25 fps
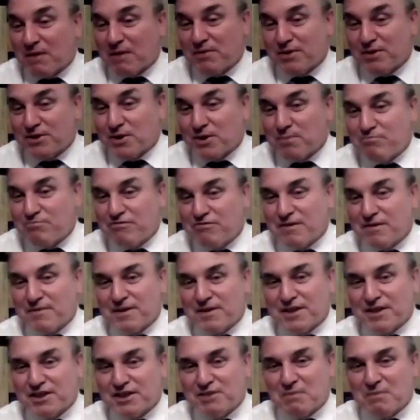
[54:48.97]
I feel so
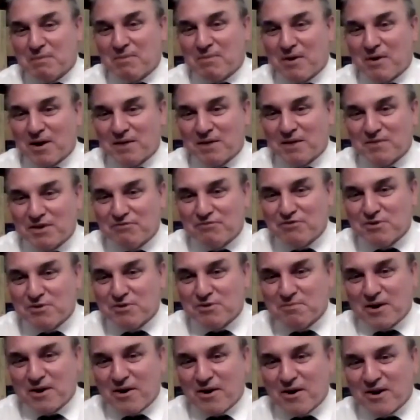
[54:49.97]
privileged to be part of a
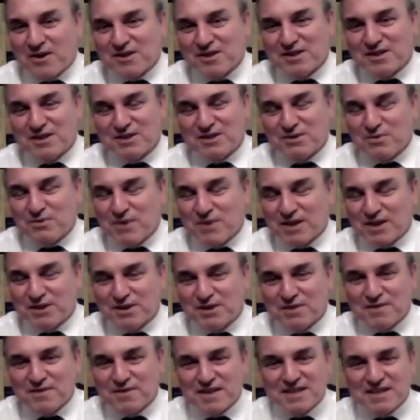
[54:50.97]
group that asks
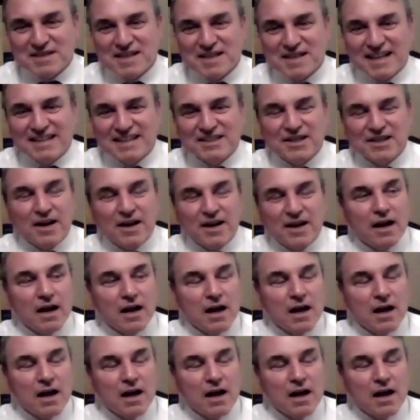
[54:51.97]
questions of this nature.